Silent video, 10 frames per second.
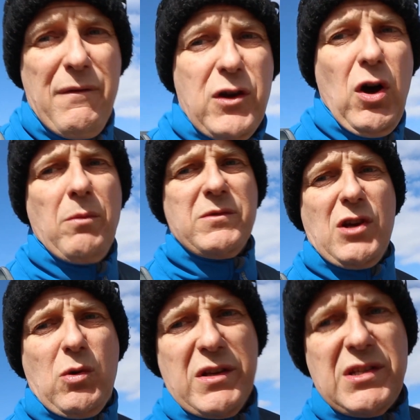I've come
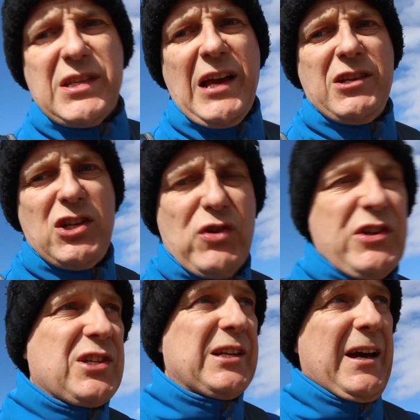to quite a sandy
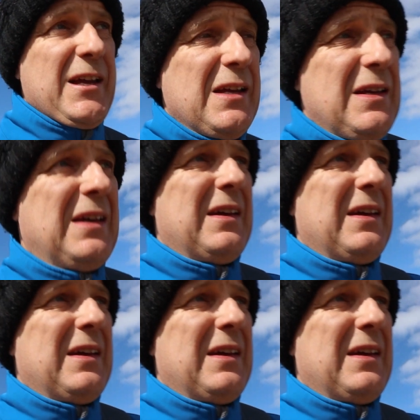stretch today,